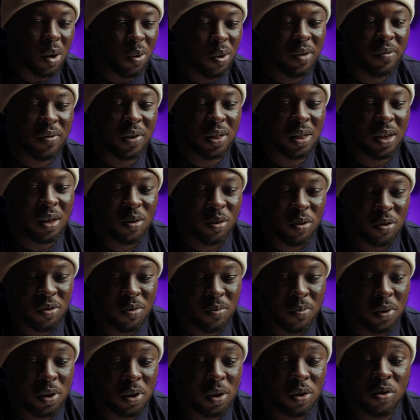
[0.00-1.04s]
however, that
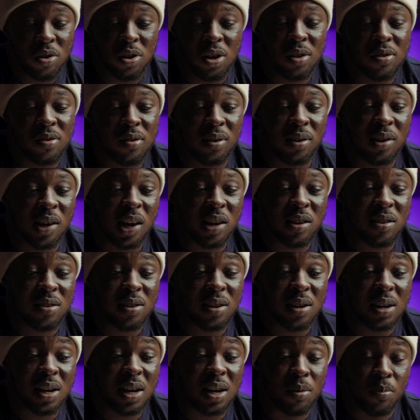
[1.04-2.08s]
doesn't mean you need to change the
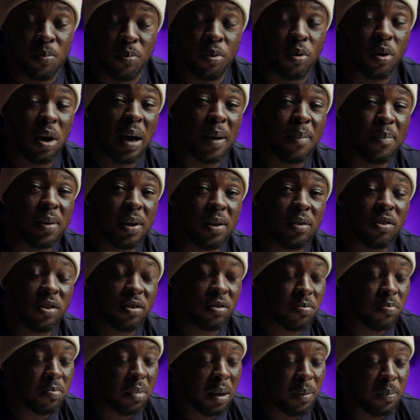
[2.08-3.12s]
name, but I mean
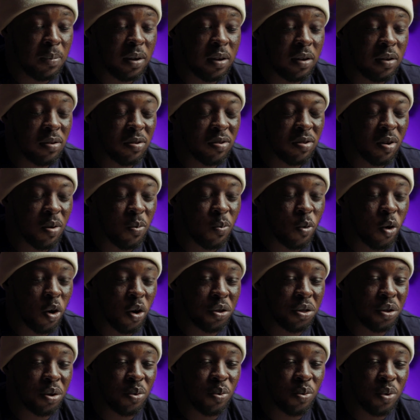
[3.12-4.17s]
just maybe some
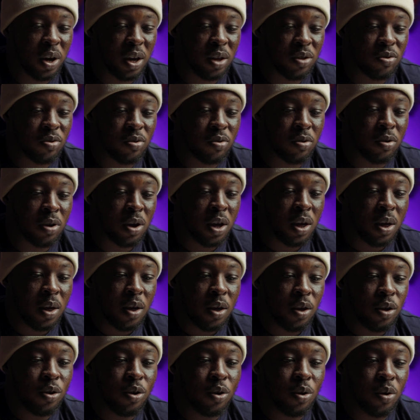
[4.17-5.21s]
other way to
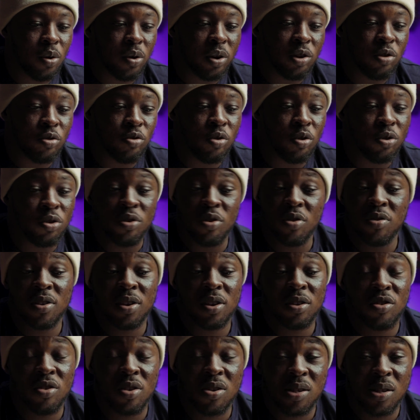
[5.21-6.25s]
introduce
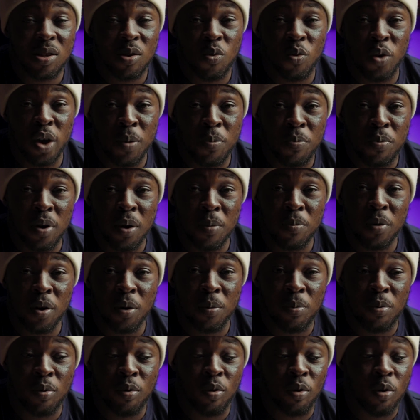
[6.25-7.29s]
it, just the way Premiere
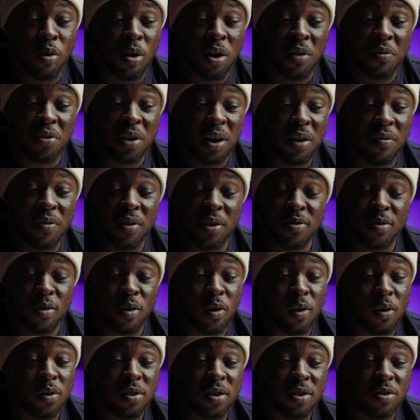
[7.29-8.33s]
Pro or After Effects or
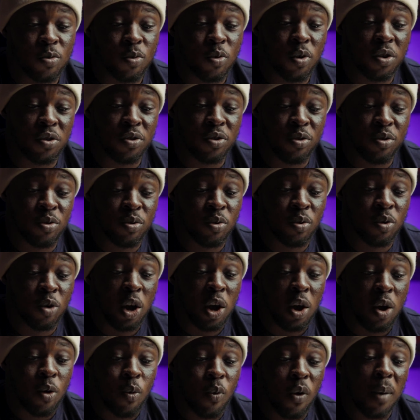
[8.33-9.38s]
all these ones do,
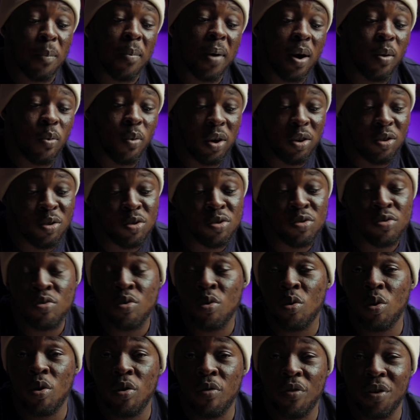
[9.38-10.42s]
whereby when you
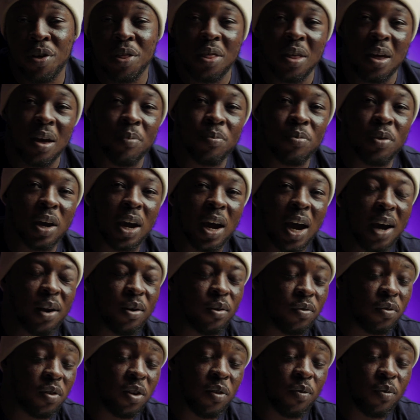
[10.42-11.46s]
scroll over them, they kind
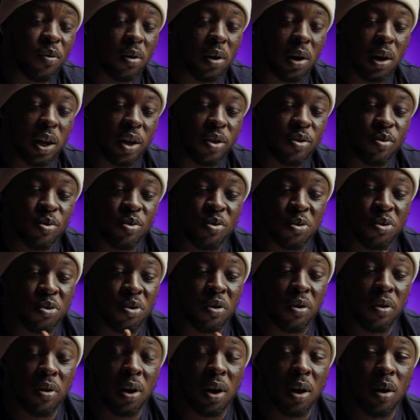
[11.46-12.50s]
of give you a little
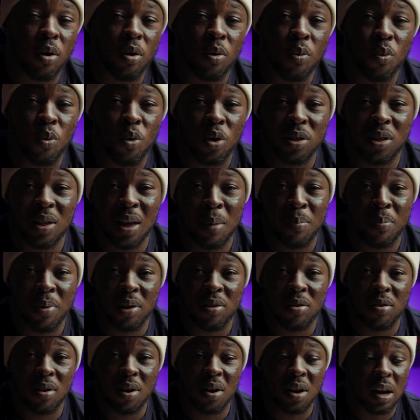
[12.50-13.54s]
tutorial on what that
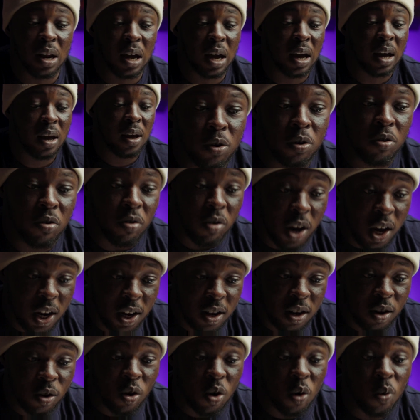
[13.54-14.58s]
particular
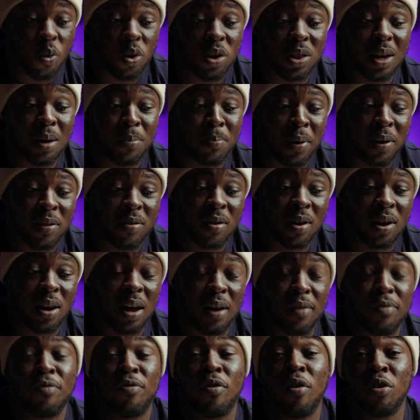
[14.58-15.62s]
grading or what that
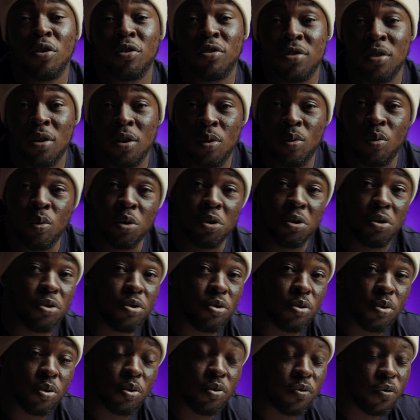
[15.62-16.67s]
particular function would
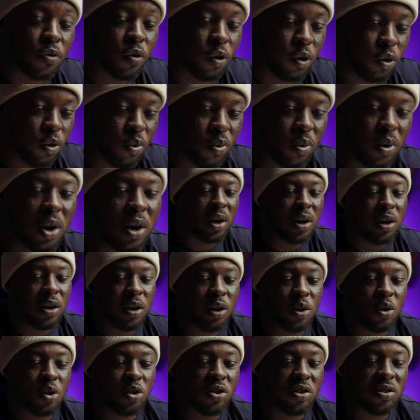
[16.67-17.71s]
do for you.
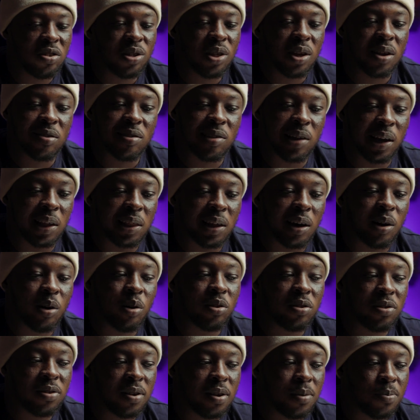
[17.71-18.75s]
Just things like that, or
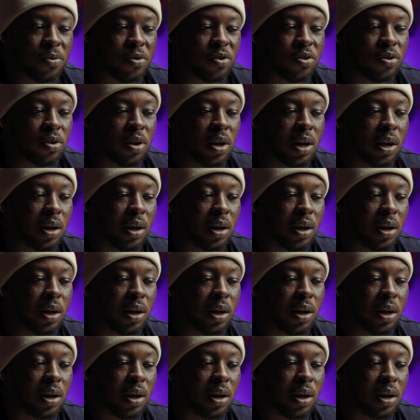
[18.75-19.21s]
tips